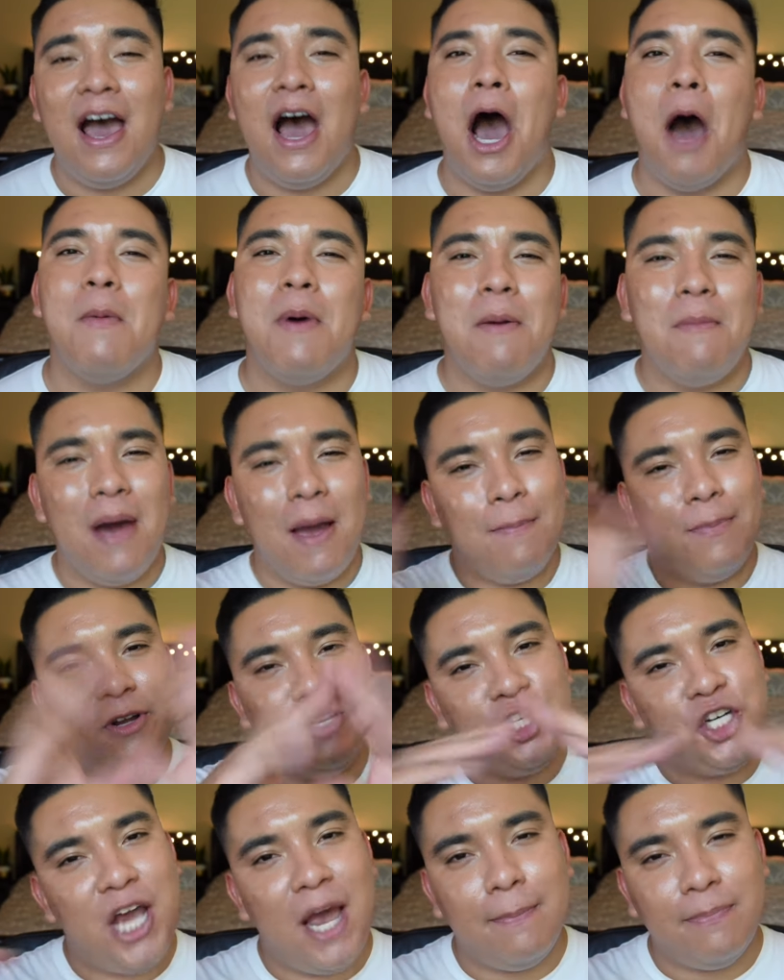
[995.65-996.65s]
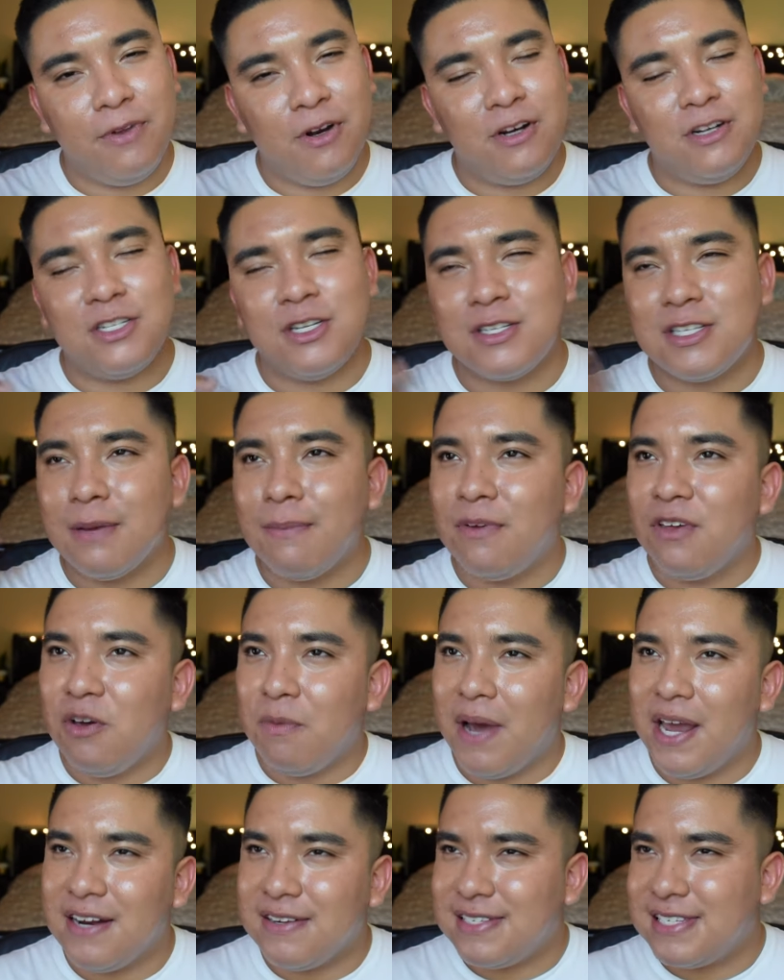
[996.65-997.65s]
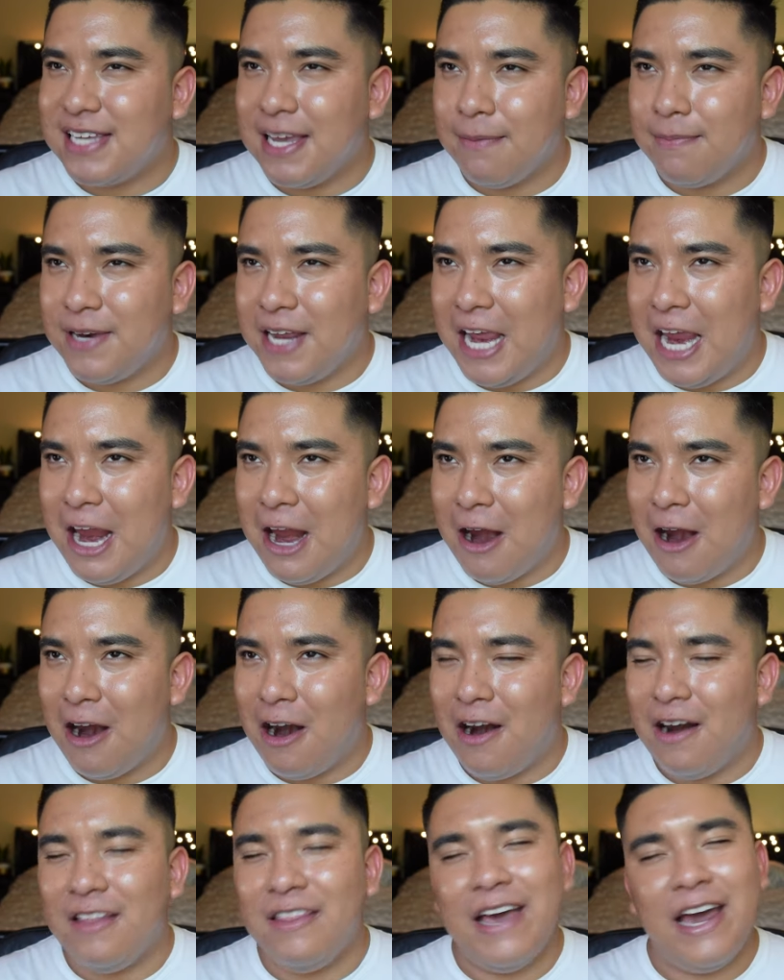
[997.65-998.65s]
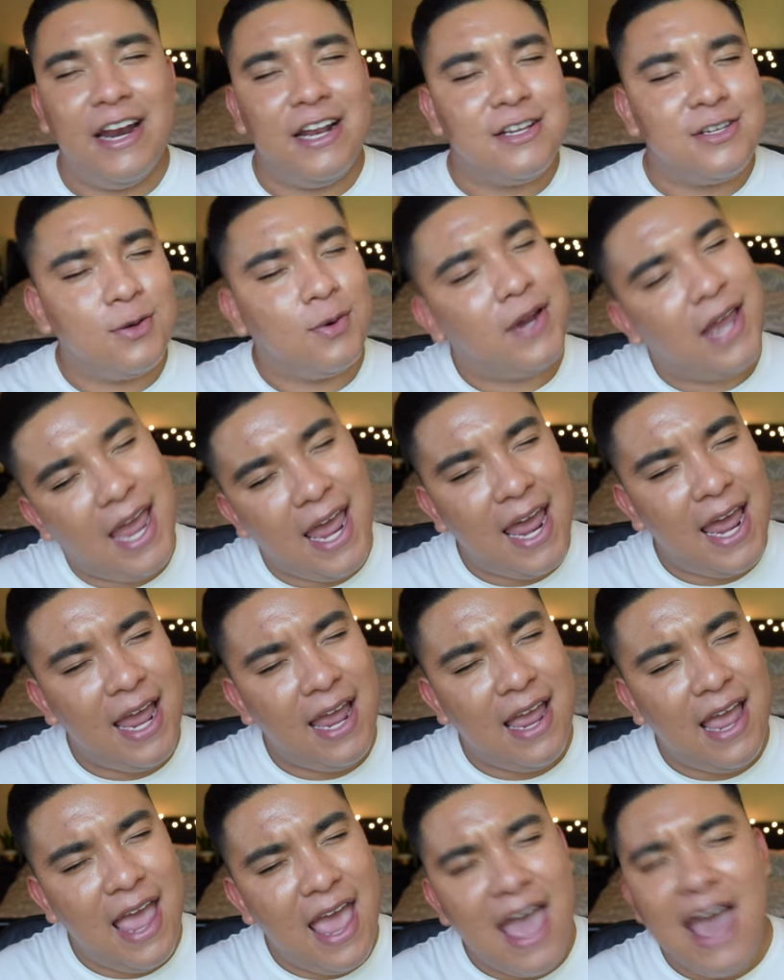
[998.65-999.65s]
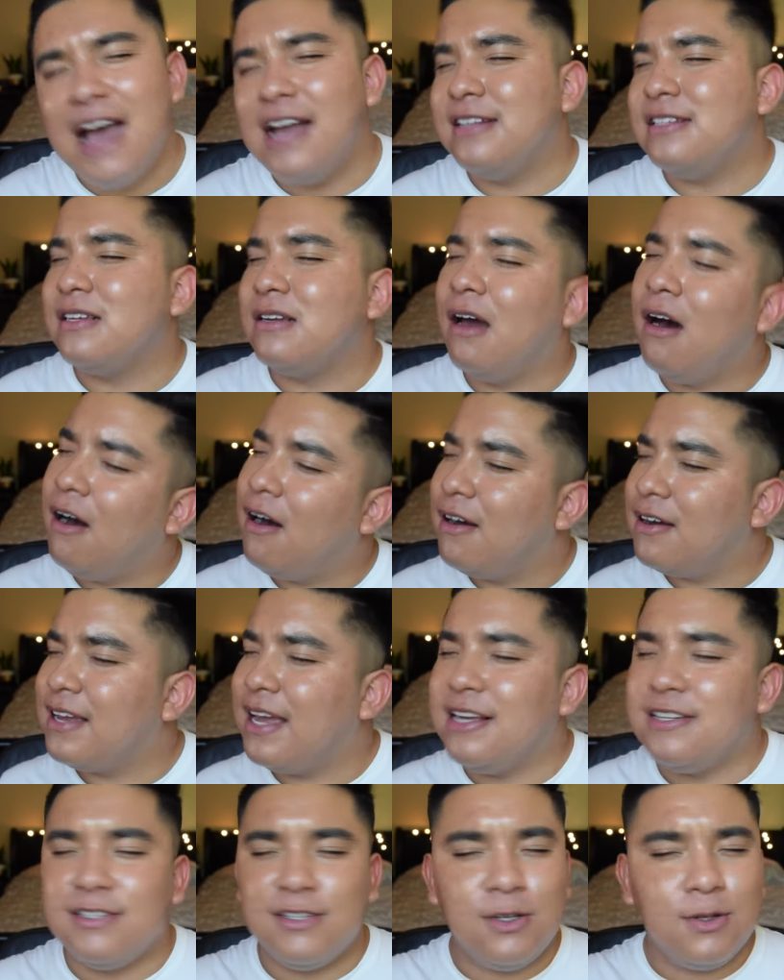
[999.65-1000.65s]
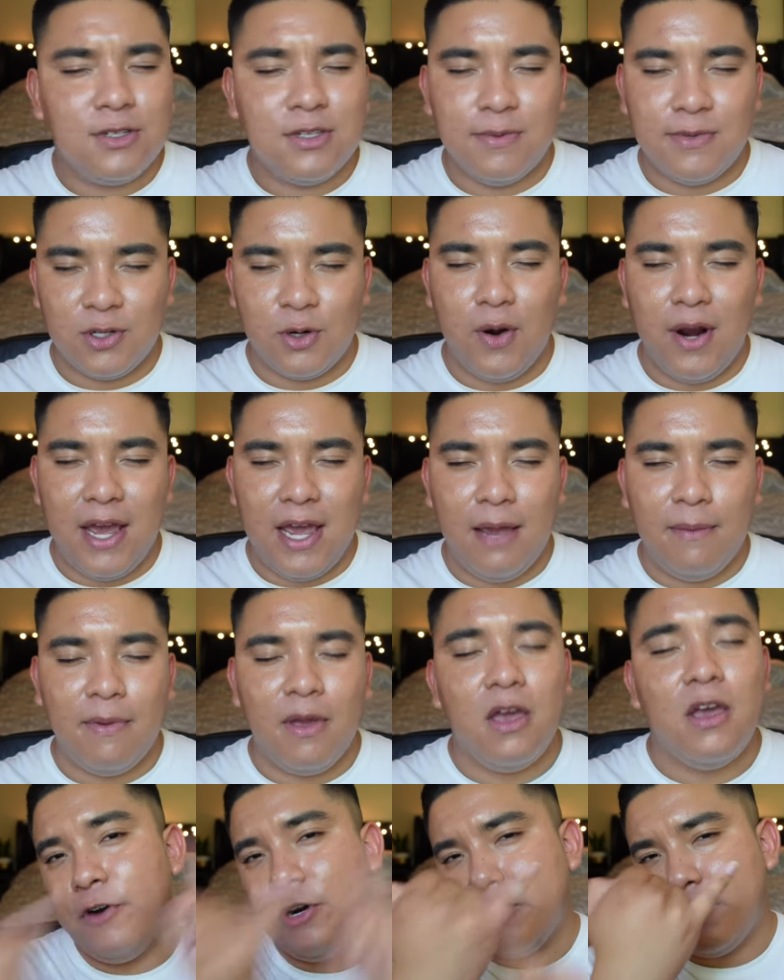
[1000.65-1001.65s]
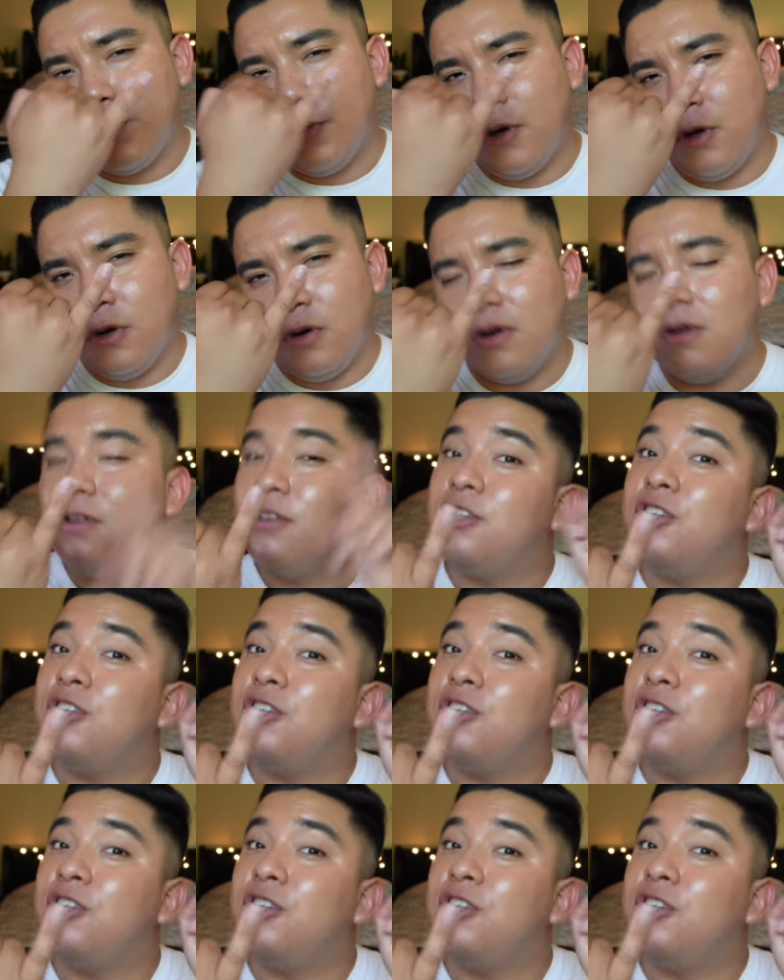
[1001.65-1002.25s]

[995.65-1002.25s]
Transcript: Um, I might put chapters, so some of you might have skipped here. That is okay, as long as you subscribe. First roll.